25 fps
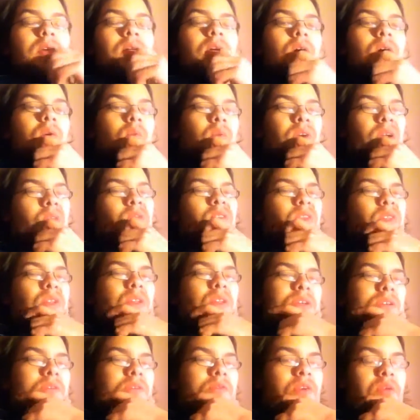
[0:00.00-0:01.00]
uh, we're having a
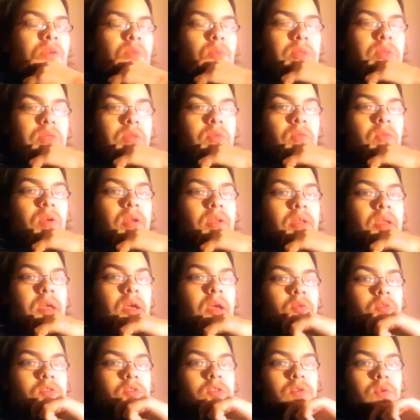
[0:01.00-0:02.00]
lot of fun with it right
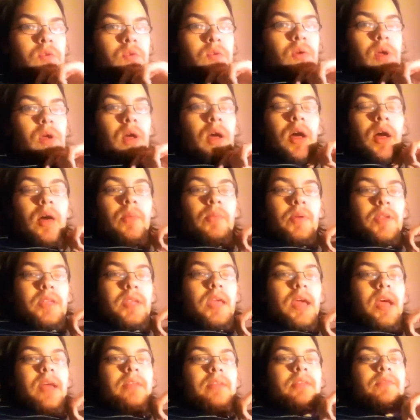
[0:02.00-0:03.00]
now too. Uh, but
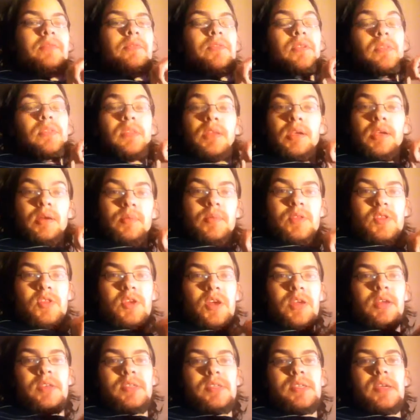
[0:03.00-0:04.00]
yeah, definitely come and
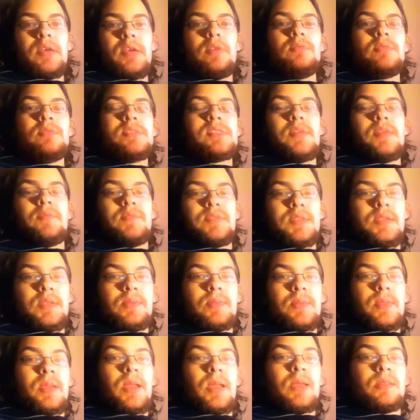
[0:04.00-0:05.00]
check us out,
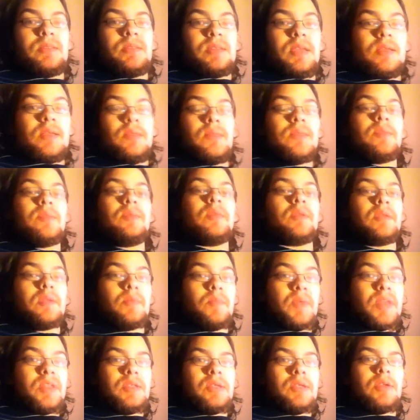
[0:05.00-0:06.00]
17th and 18th, the
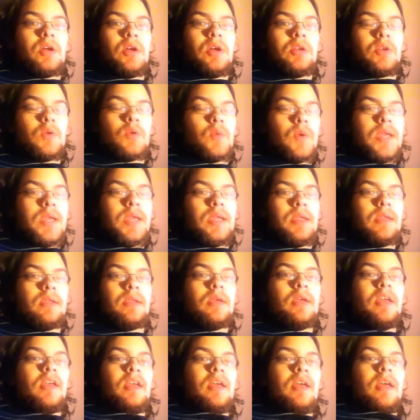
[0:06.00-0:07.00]
Dominion on Queen,
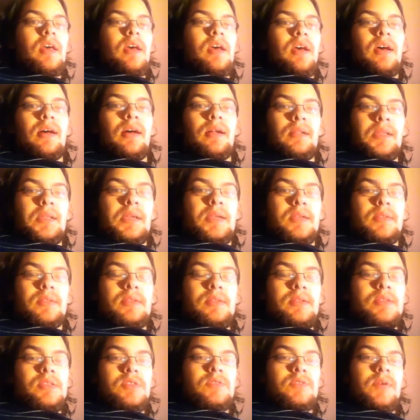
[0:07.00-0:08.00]
uh, link in
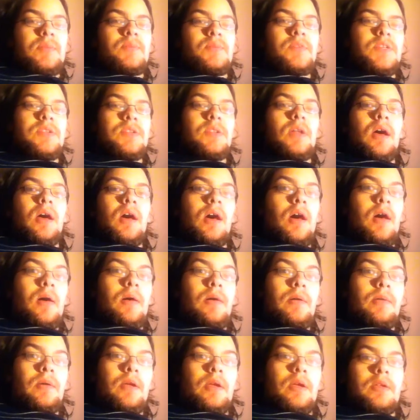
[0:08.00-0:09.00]
the description,
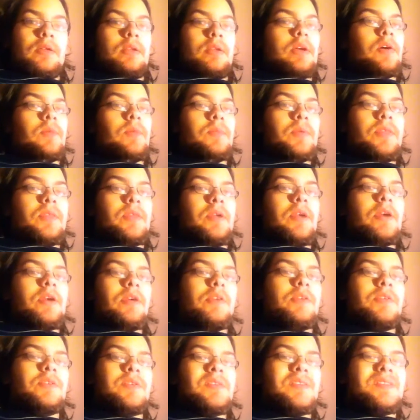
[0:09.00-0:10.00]
uh, and I'll be there.
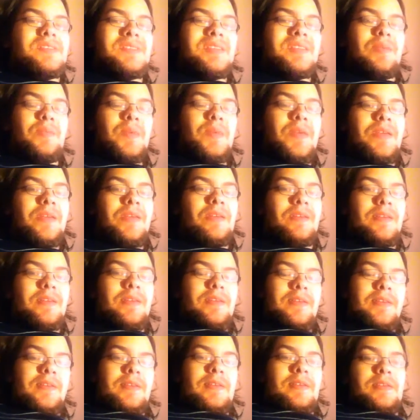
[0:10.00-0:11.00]
You can see me
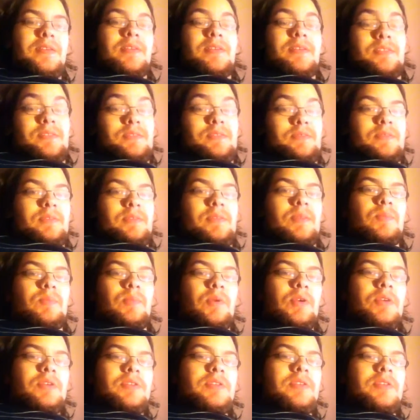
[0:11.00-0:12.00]
in
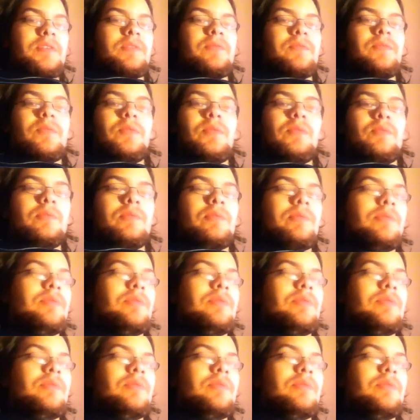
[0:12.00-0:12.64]
person for.